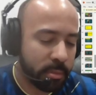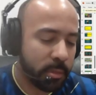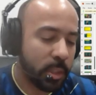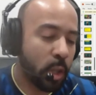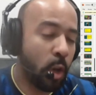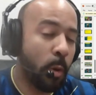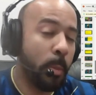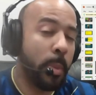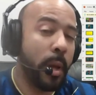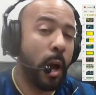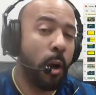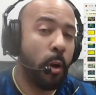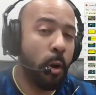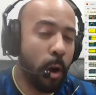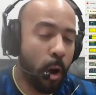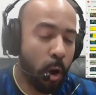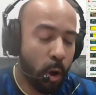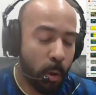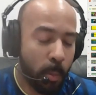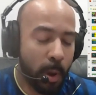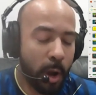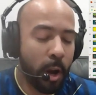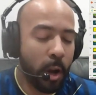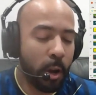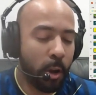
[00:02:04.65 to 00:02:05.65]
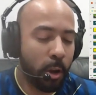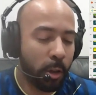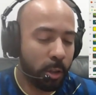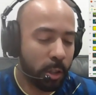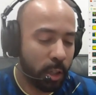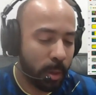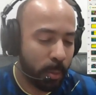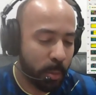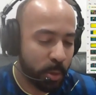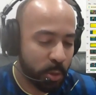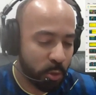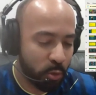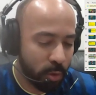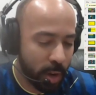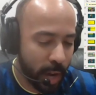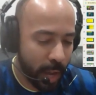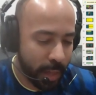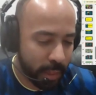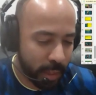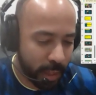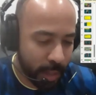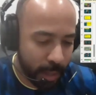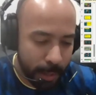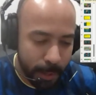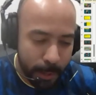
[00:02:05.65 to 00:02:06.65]
Hope I got the numbers
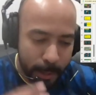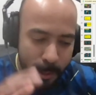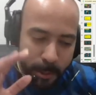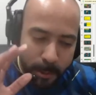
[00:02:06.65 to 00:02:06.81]
right there.